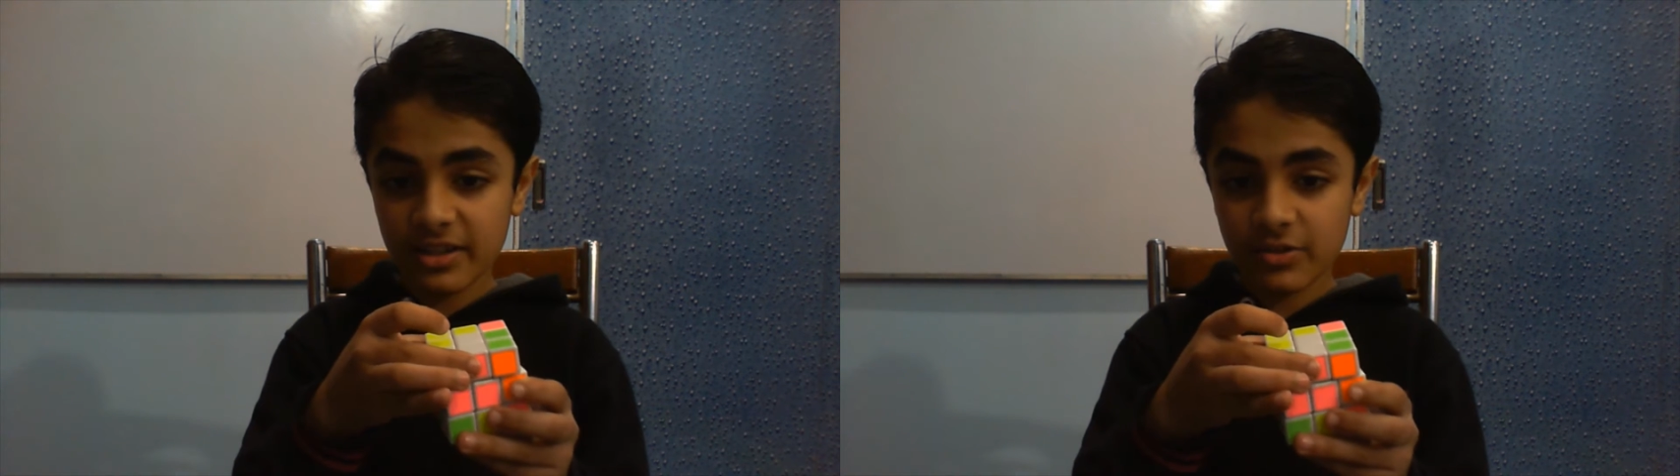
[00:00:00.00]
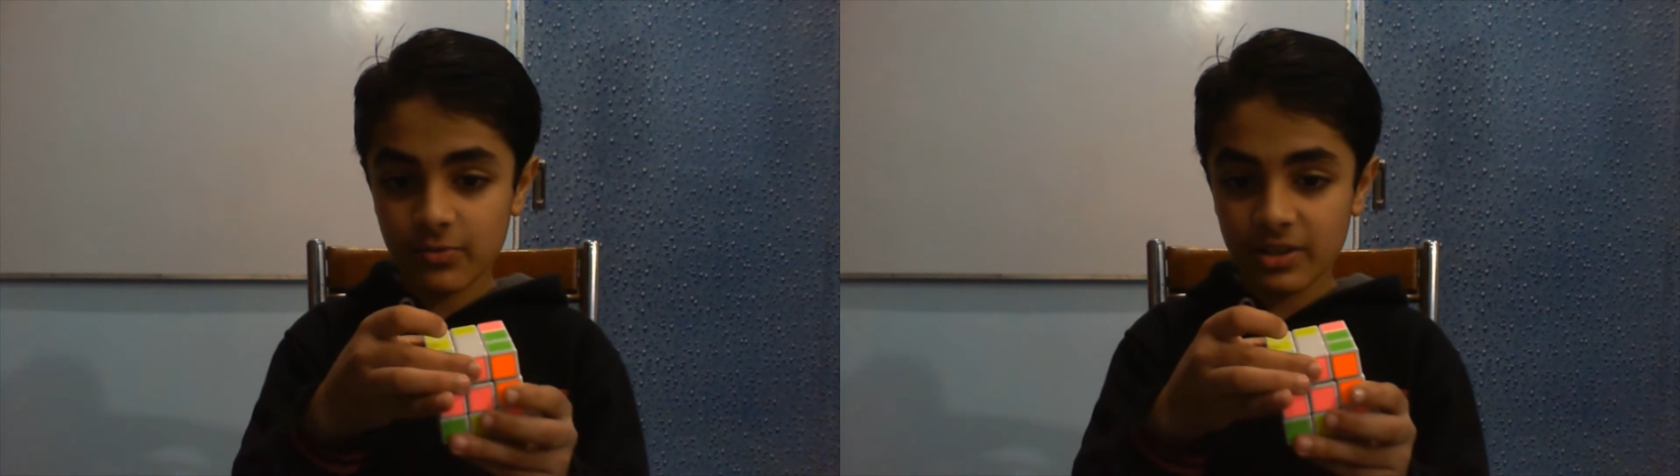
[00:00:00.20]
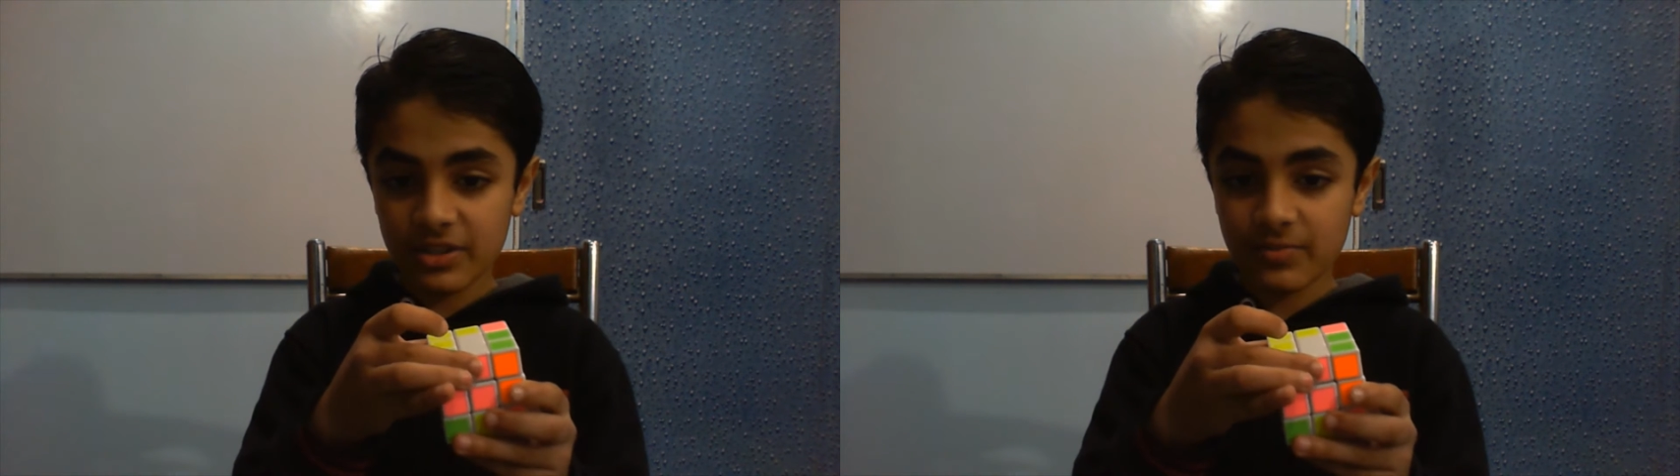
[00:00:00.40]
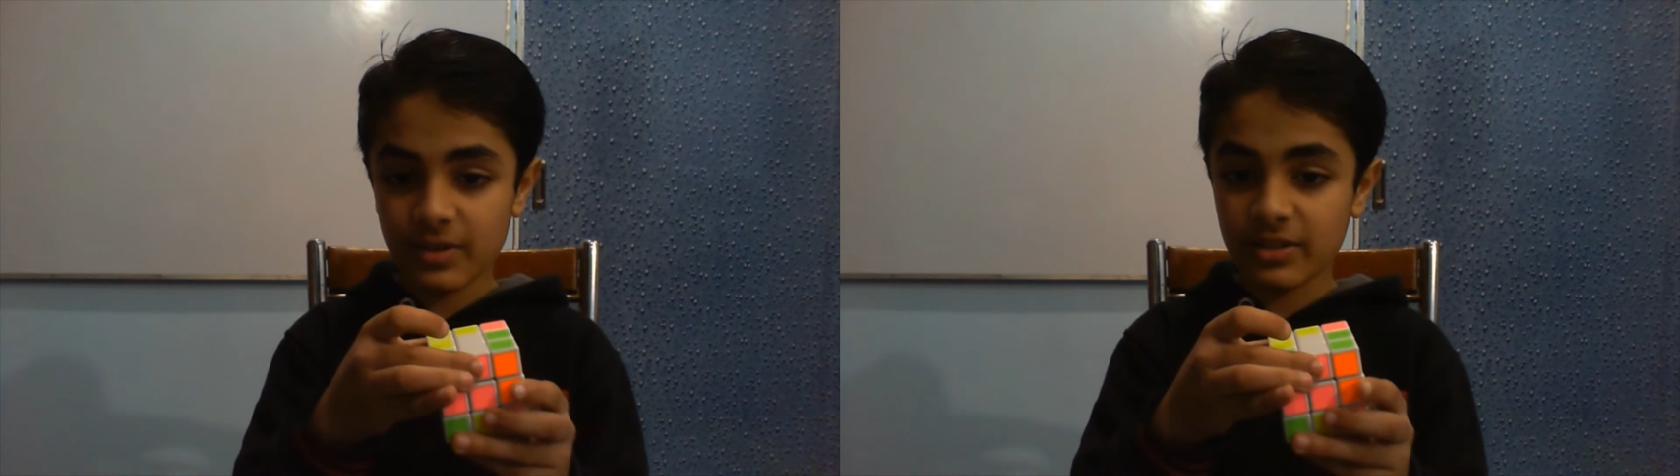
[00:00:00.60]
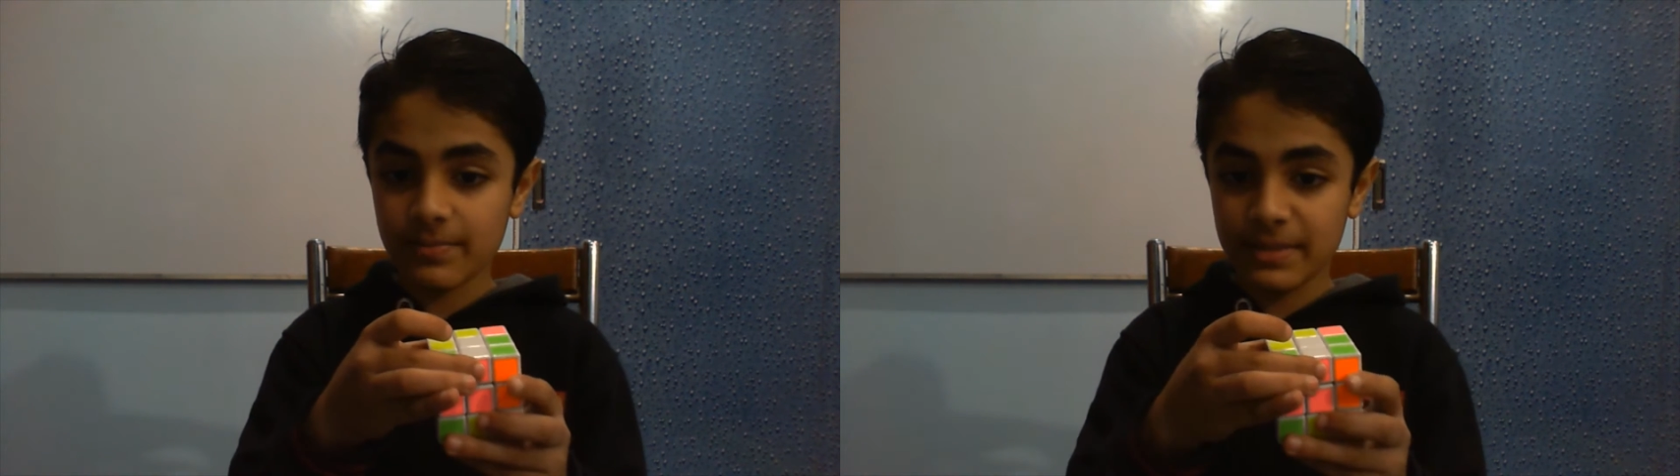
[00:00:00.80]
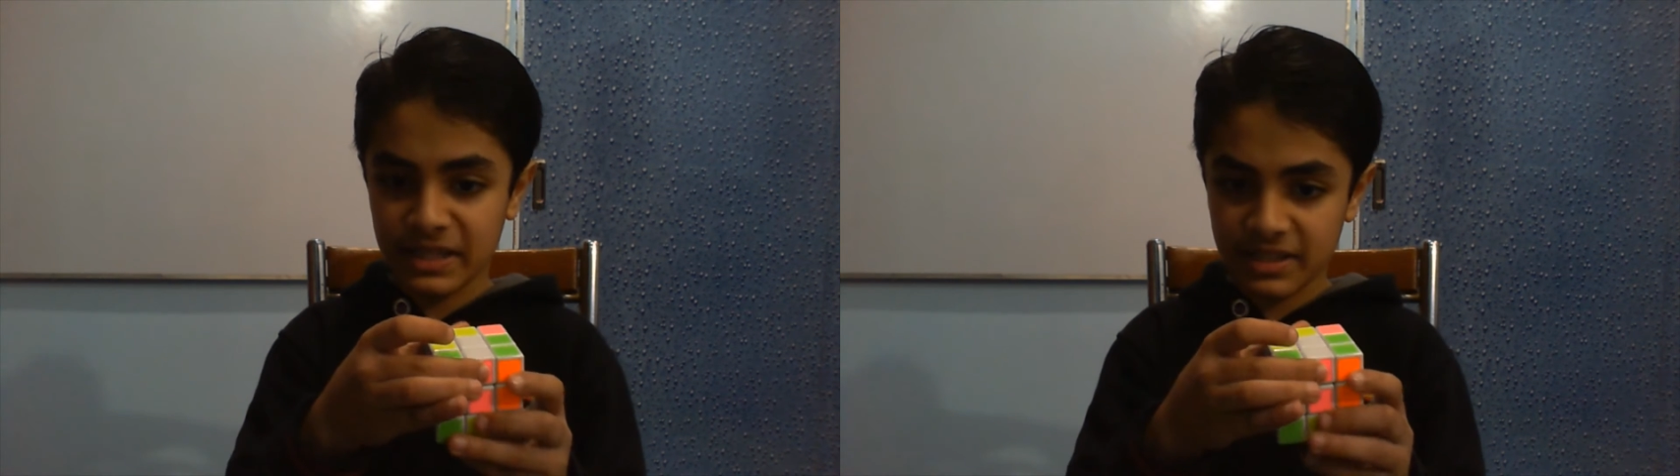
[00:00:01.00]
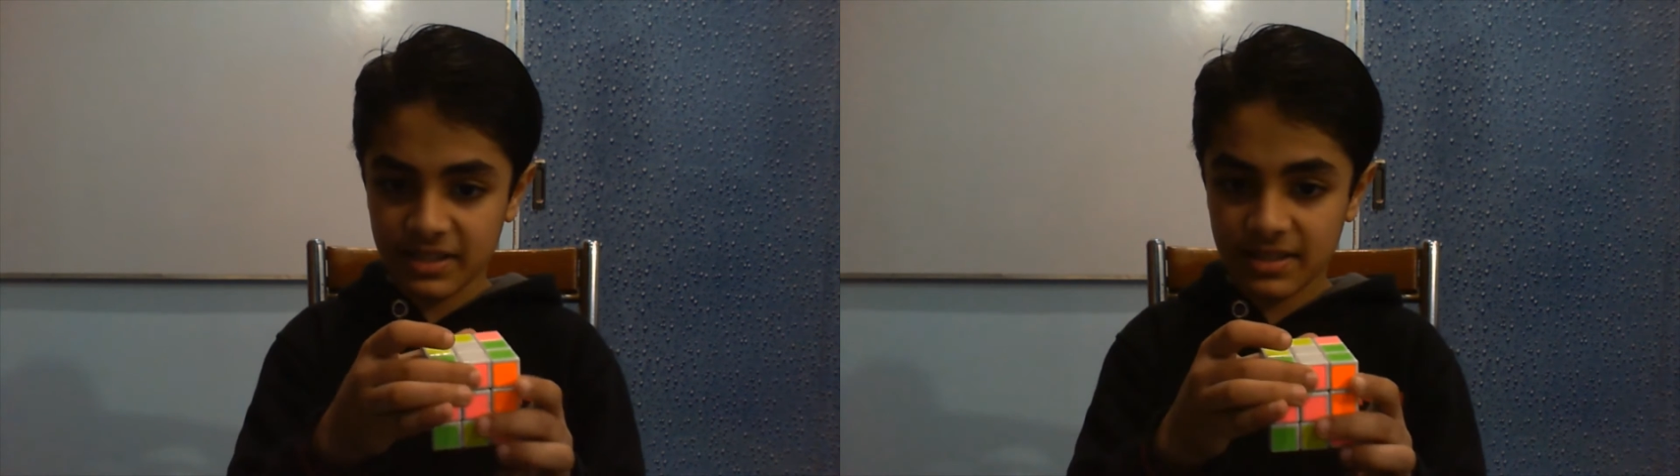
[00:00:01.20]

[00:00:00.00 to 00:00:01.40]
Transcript: it towards where it is.